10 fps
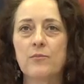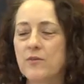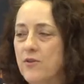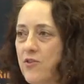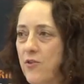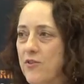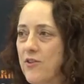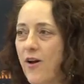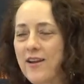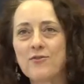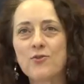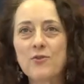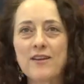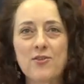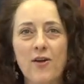used to, is kind of new
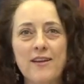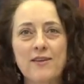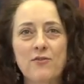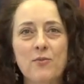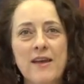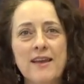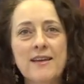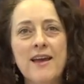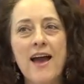and exciting for me.